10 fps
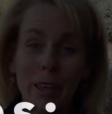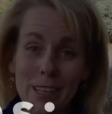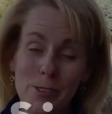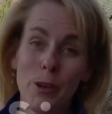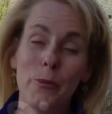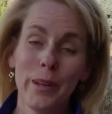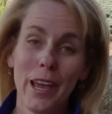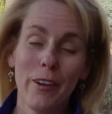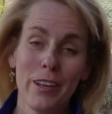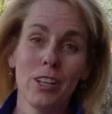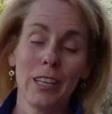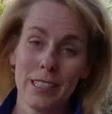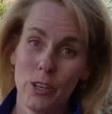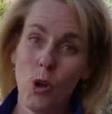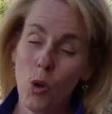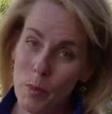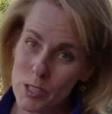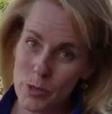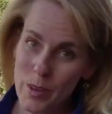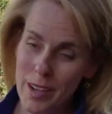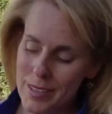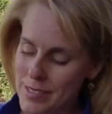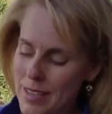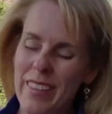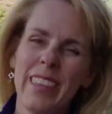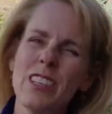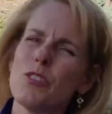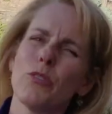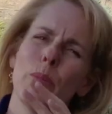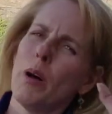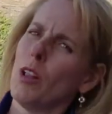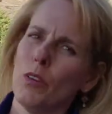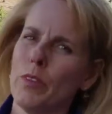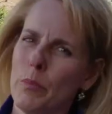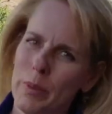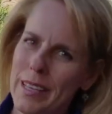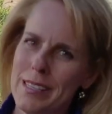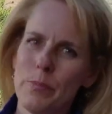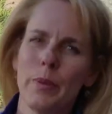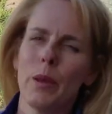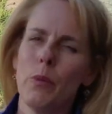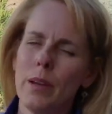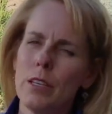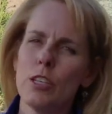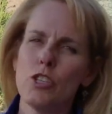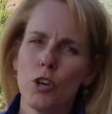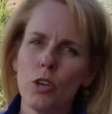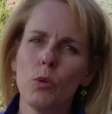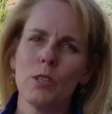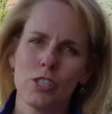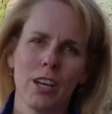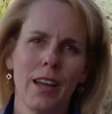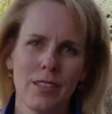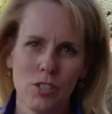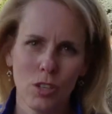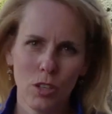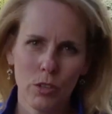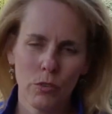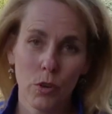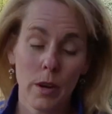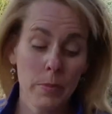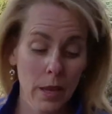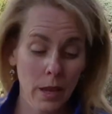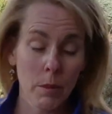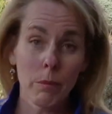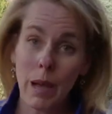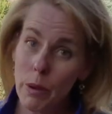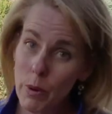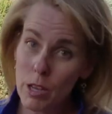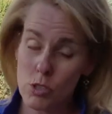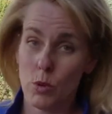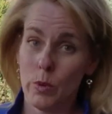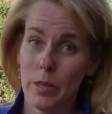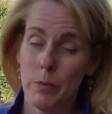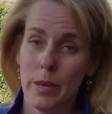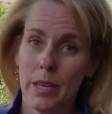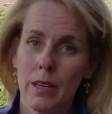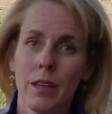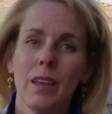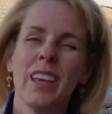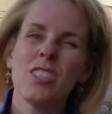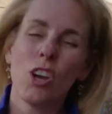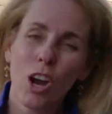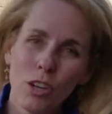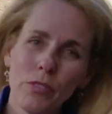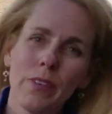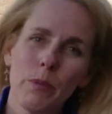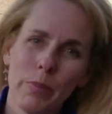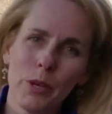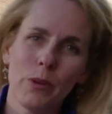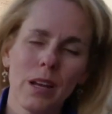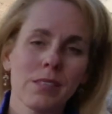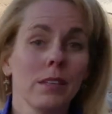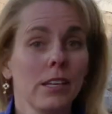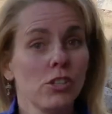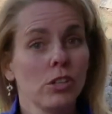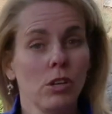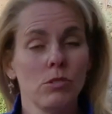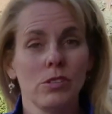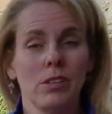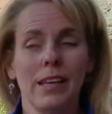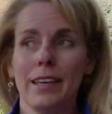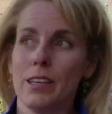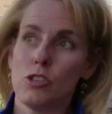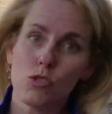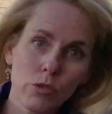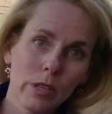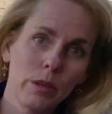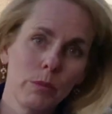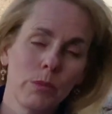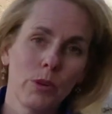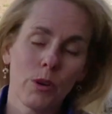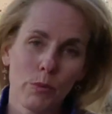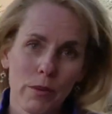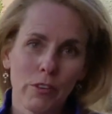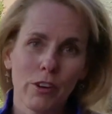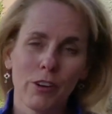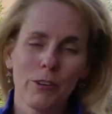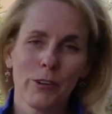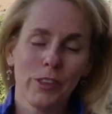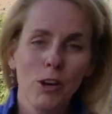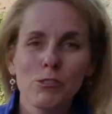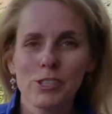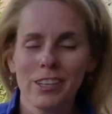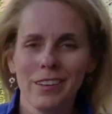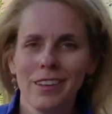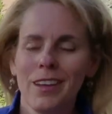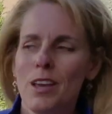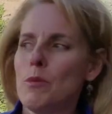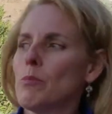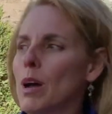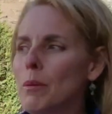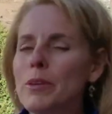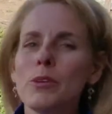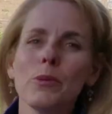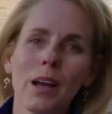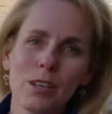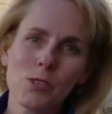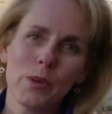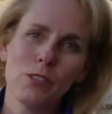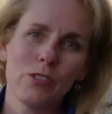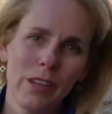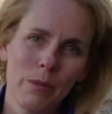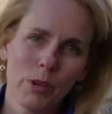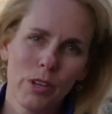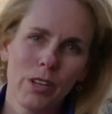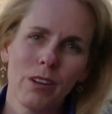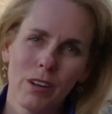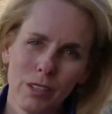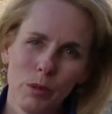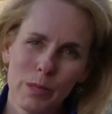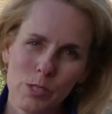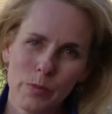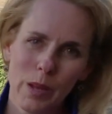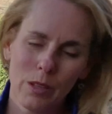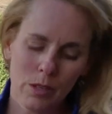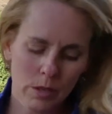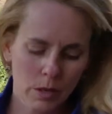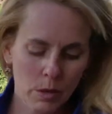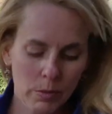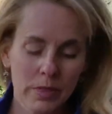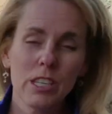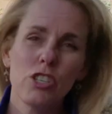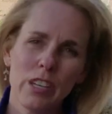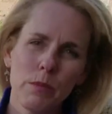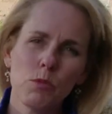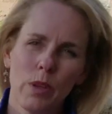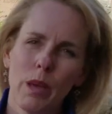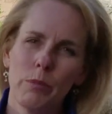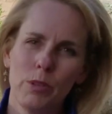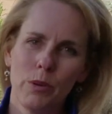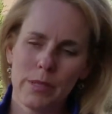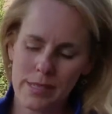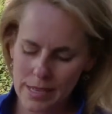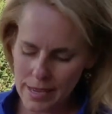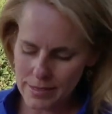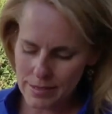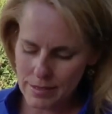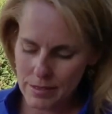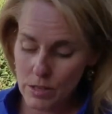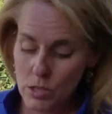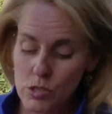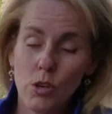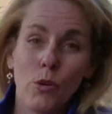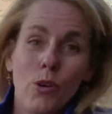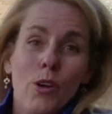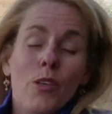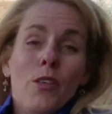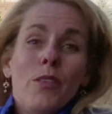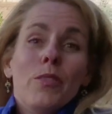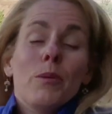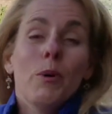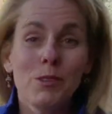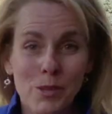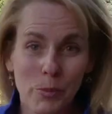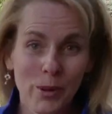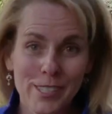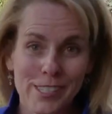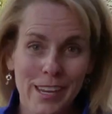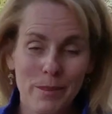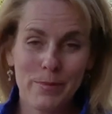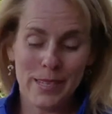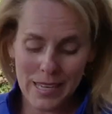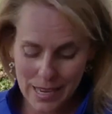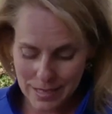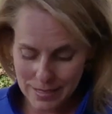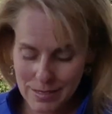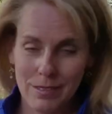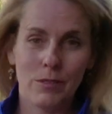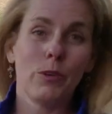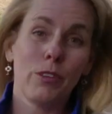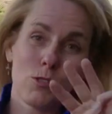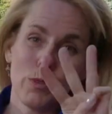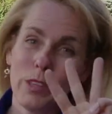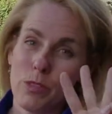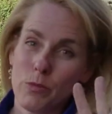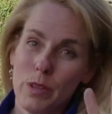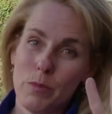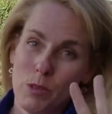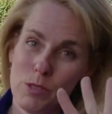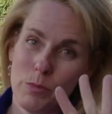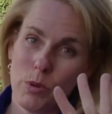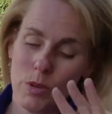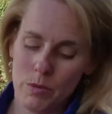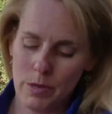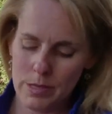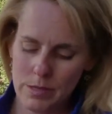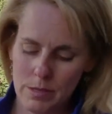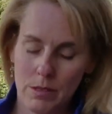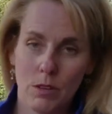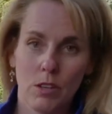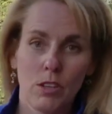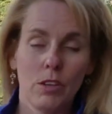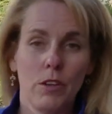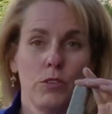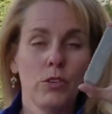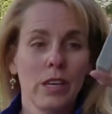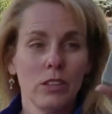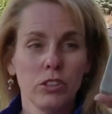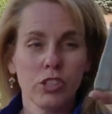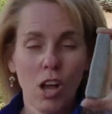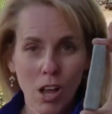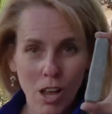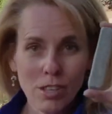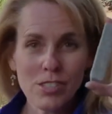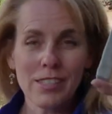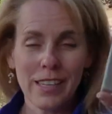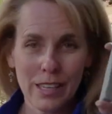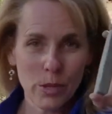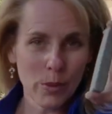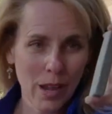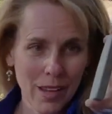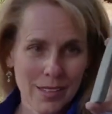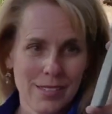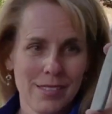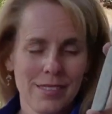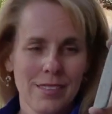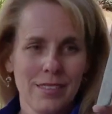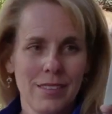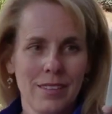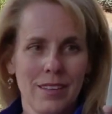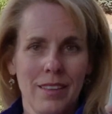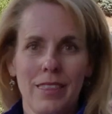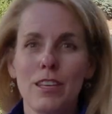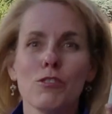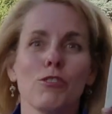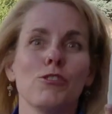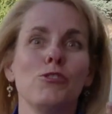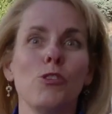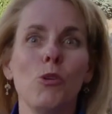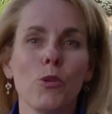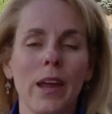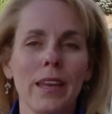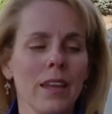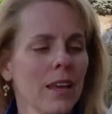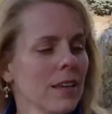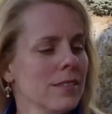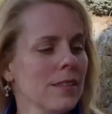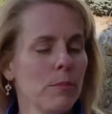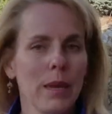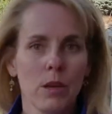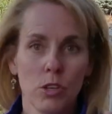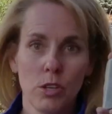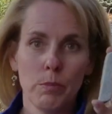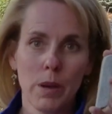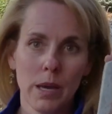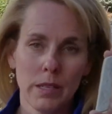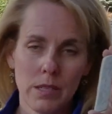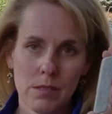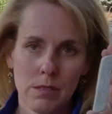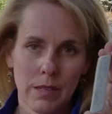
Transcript: So I went out and collected a whole bunch of rocks, and these are from all over the place, but I wanted to show you which kinds to look for. My rocks are really big. It's hard to find big rocks unless you go to like a stream or a river or the ocean. Probably the rocks around your neighborhood are a little bit smaller, but these shapes will help you know what to get. So the most important shape to get, well, there's really three most important ones. If you get tall, skinny rocks, These are so great because they make good bodies.